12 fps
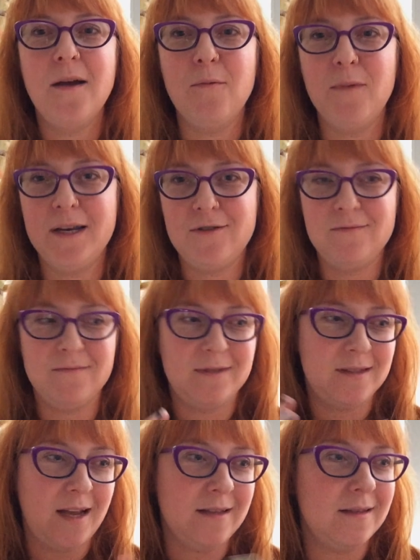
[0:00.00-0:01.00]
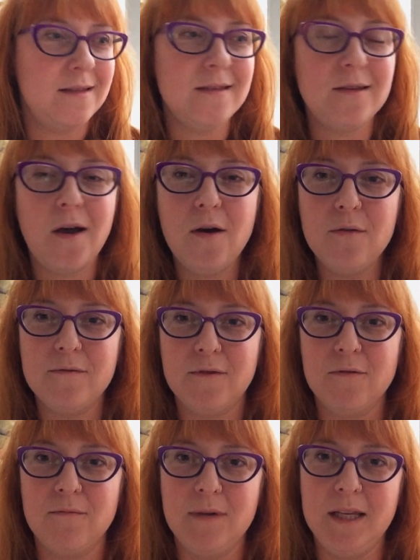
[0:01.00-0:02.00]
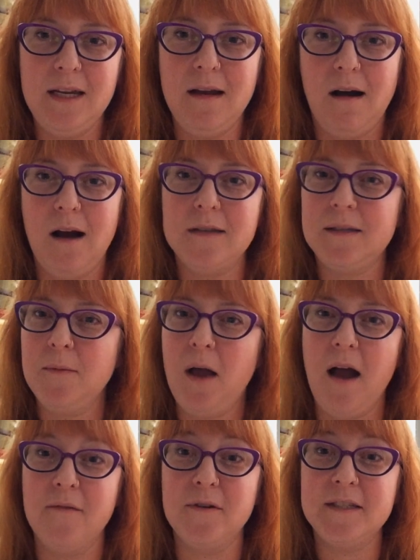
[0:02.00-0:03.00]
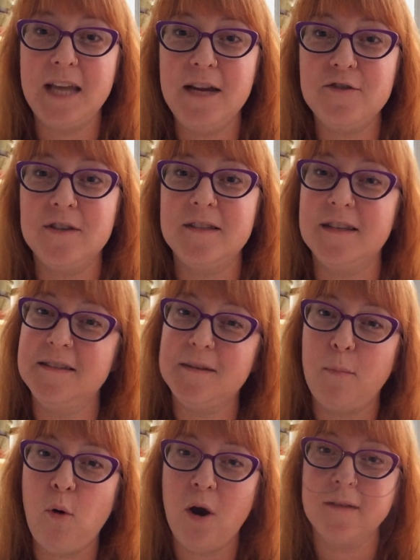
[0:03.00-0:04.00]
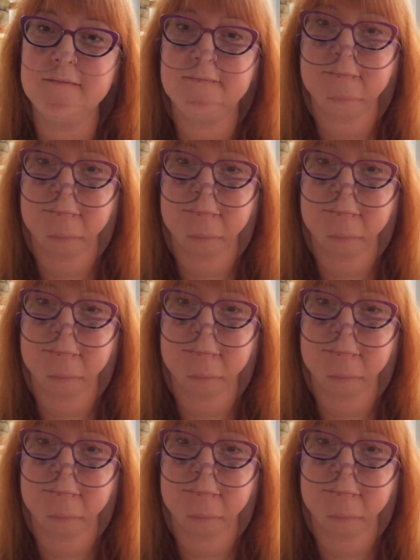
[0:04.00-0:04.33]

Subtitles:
which sets the tone for really awesome conversations and support.